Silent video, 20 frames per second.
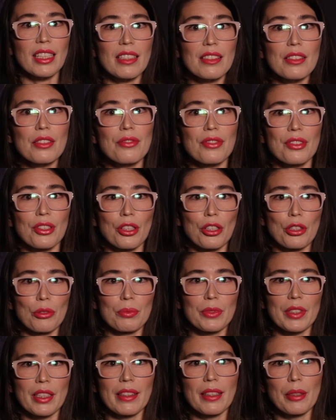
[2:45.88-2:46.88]

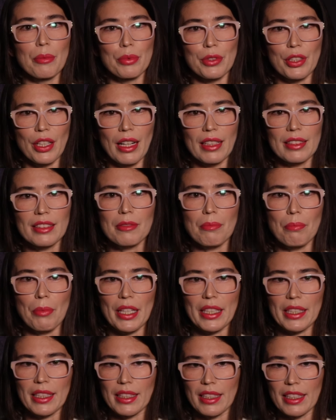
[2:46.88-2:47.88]
transformed the brand,
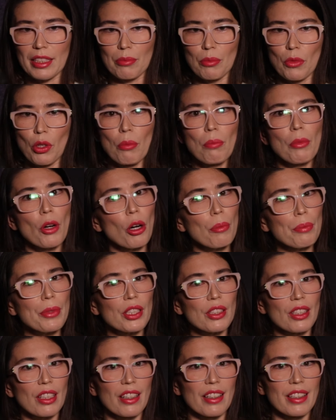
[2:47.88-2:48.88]
making it more
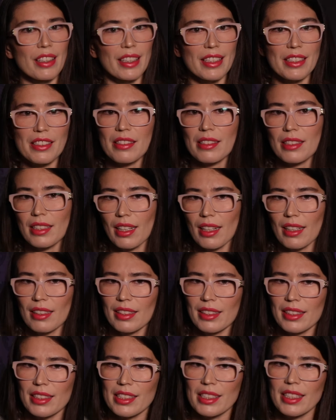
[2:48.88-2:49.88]
popular and
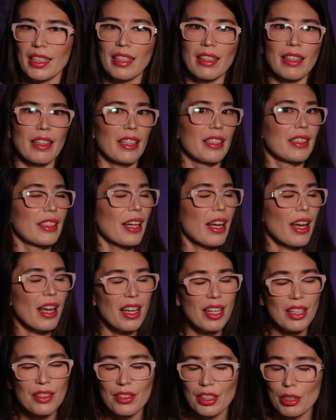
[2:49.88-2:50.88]
stylish than
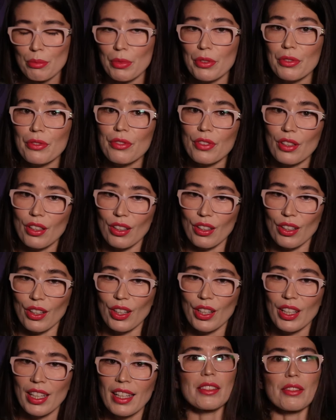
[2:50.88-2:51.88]
ever
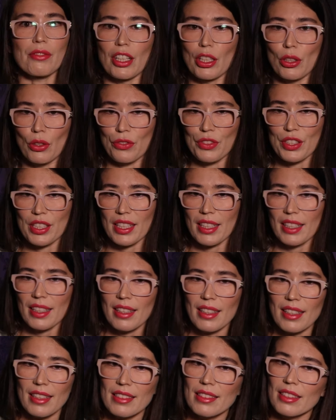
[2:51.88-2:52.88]
before.
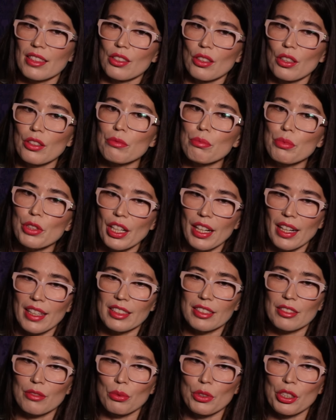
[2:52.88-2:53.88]
Swarovski is an old
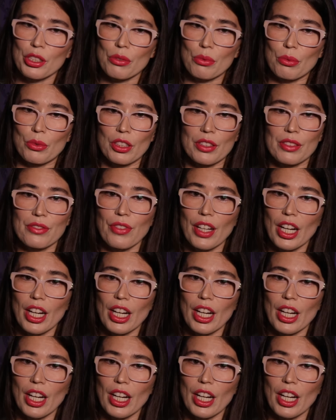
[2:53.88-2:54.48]
brand which was